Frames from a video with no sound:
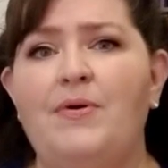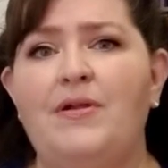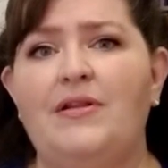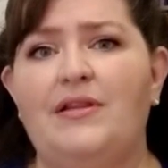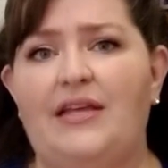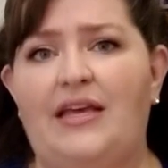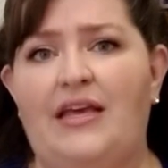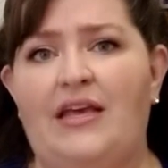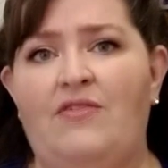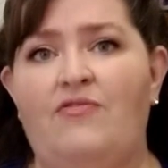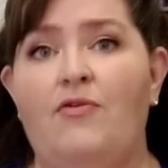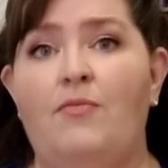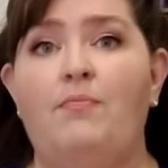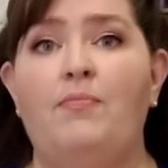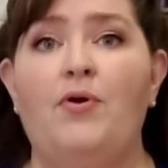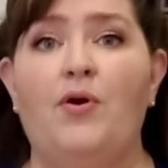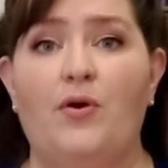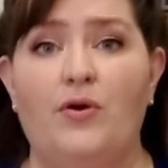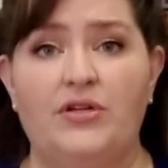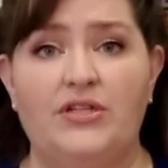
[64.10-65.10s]
believe
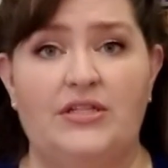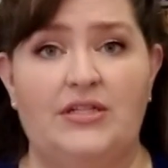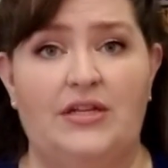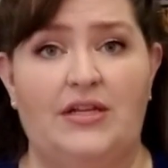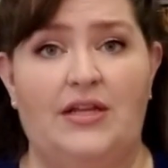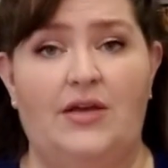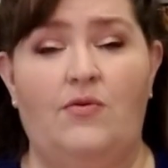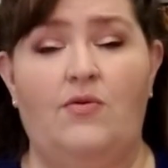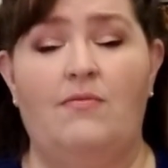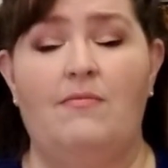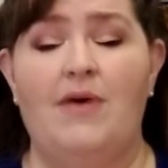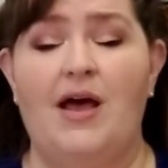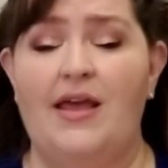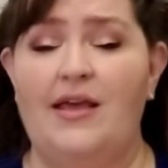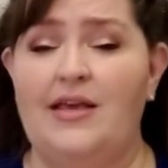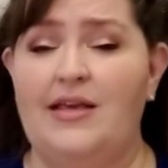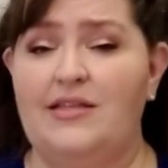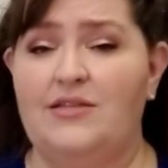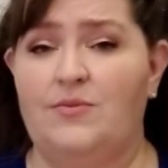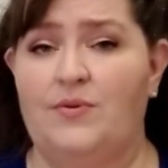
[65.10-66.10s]
personally, when
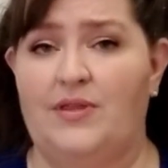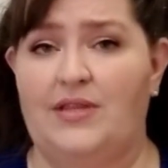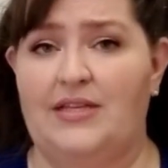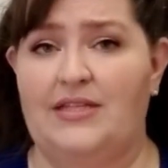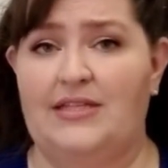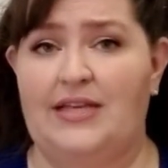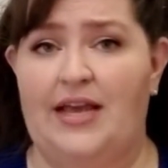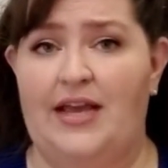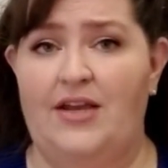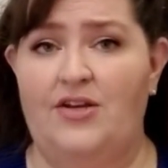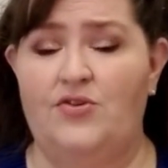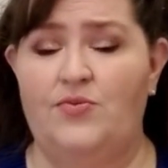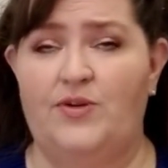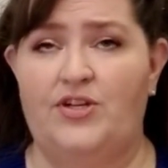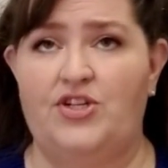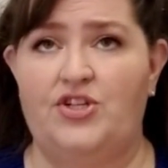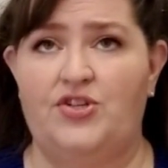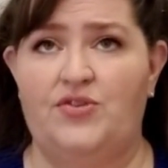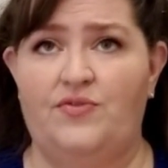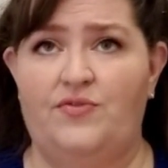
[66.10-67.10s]
my kids were this age,
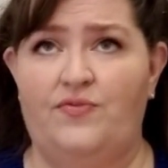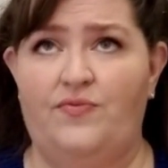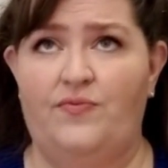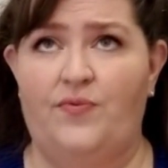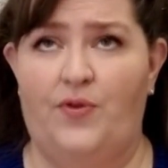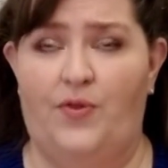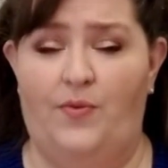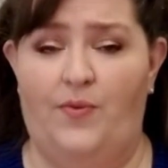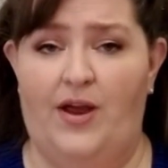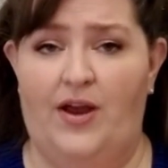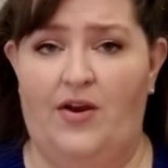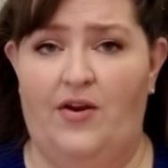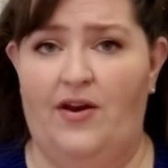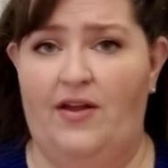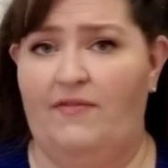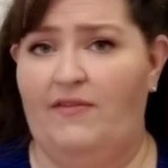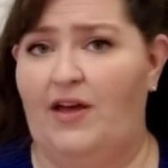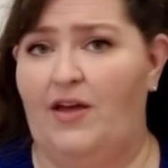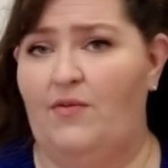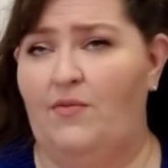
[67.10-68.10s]
which for the record,
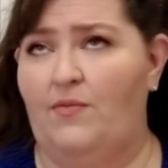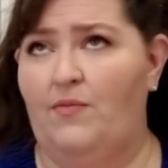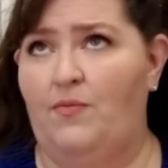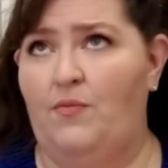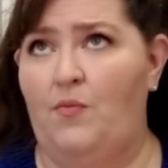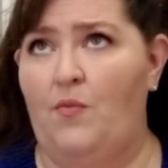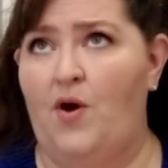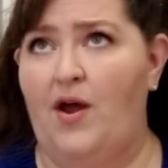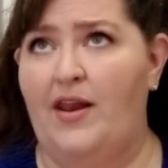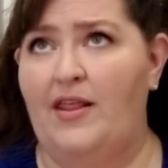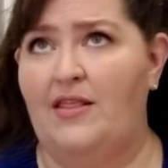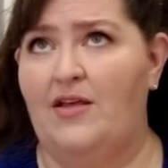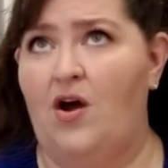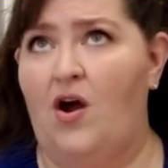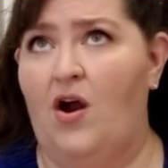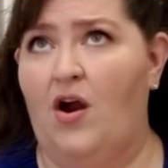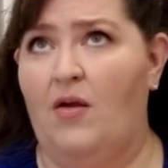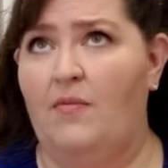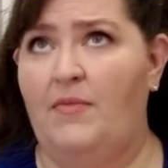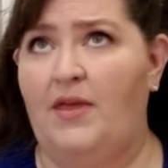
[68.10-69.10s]
I've got one in the
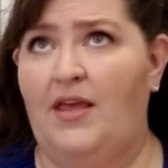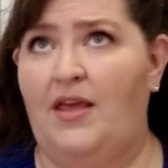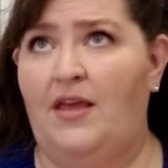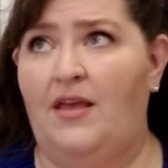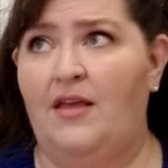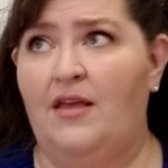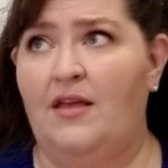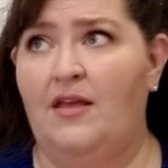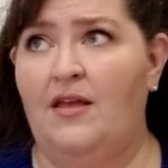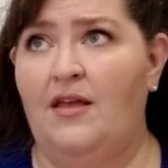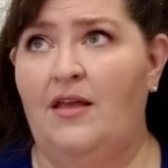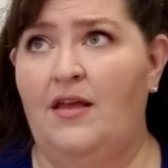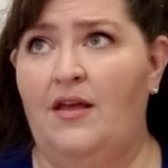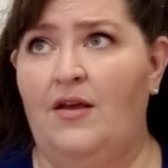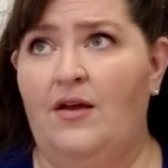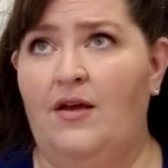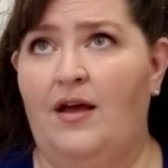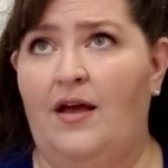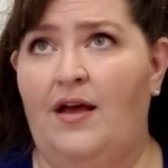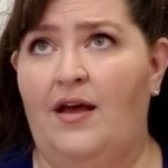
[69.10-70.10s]
Army,
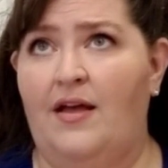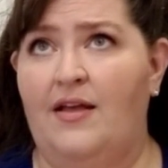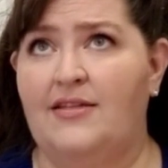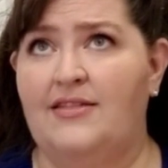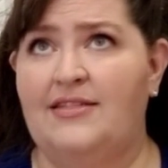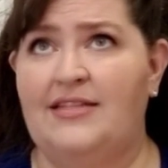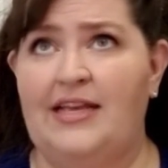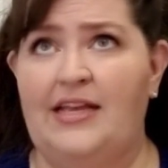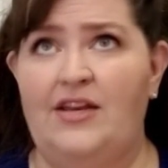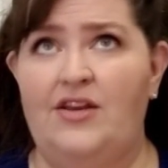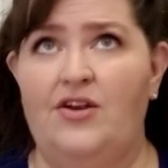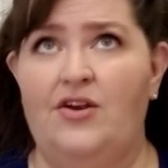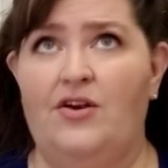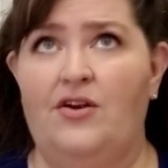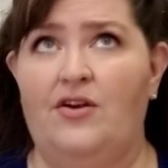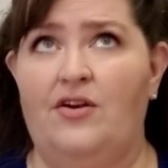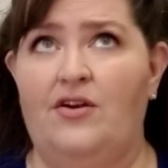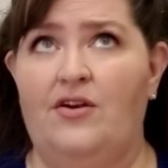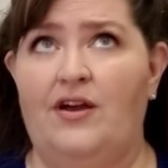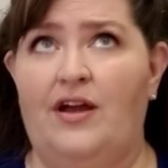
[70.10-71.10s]
a
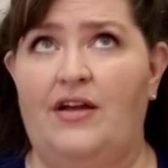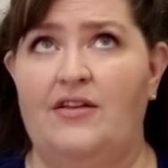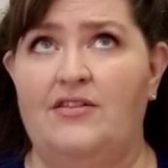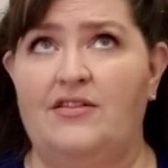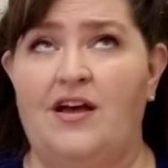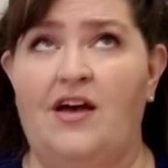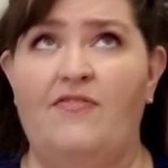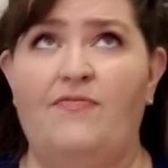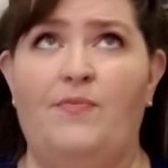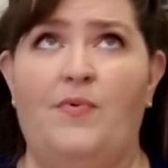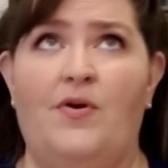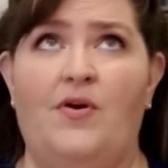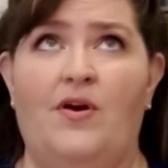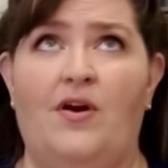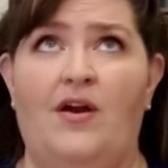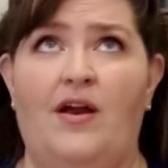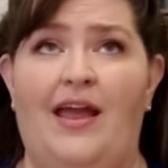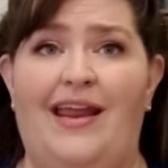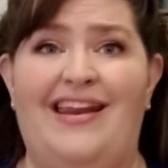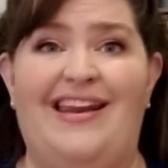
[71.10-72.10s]
senior, a
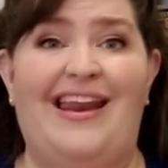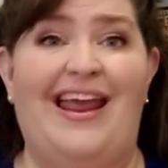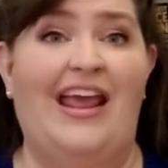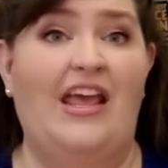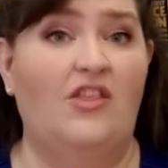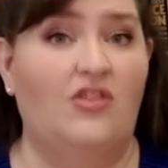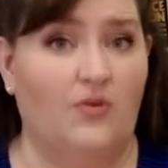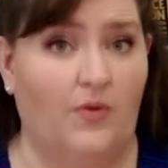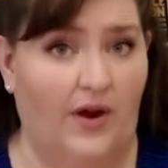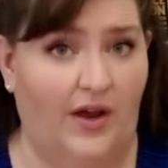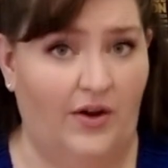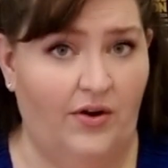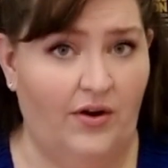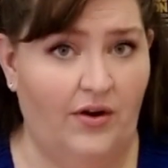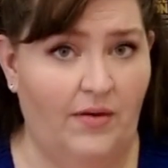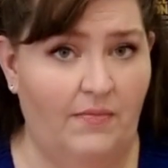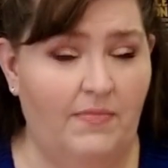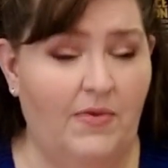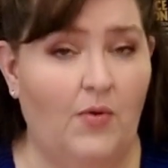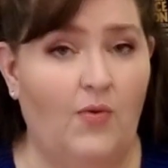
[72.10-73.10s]
sophomore, and an 8th
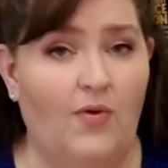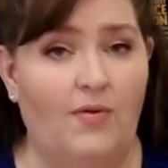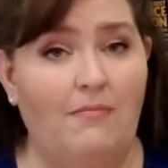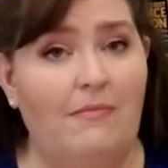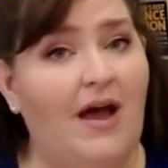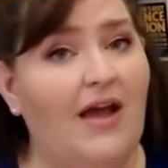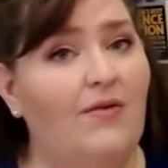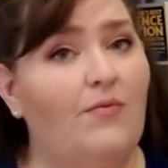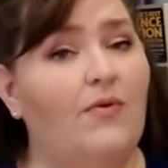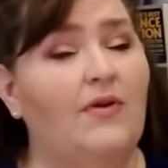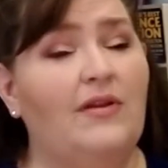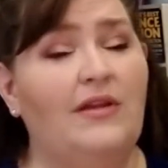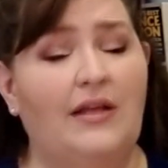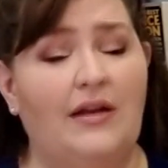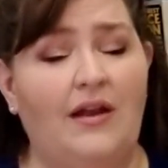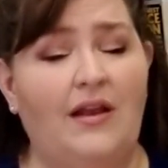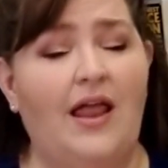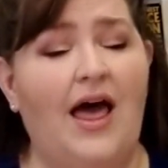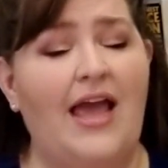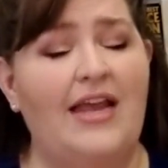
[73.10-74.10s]
grader. But when mine were
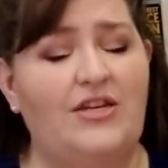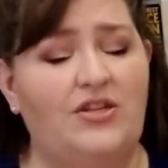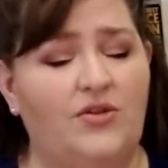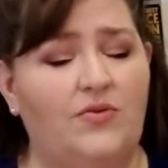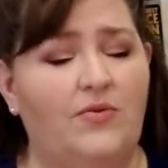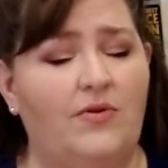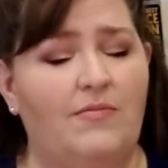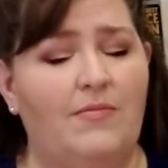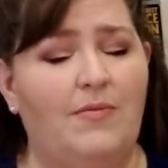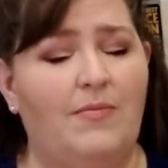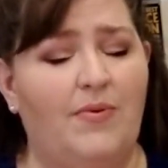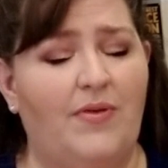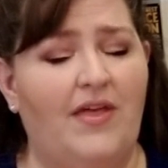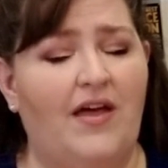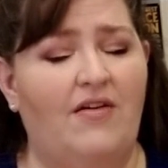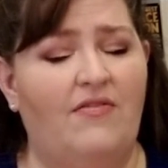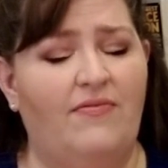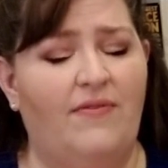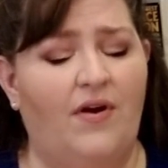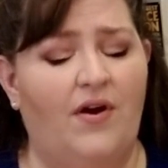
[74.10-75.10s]
little, I do remember
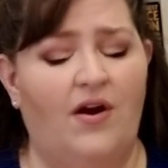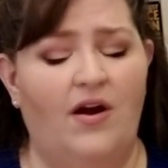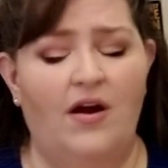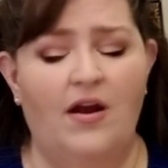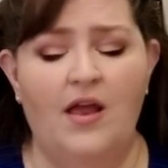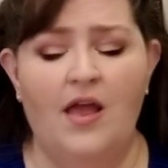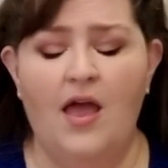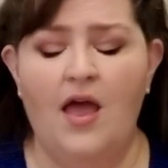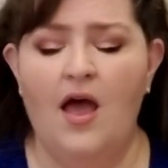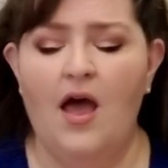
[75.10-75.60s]
that far.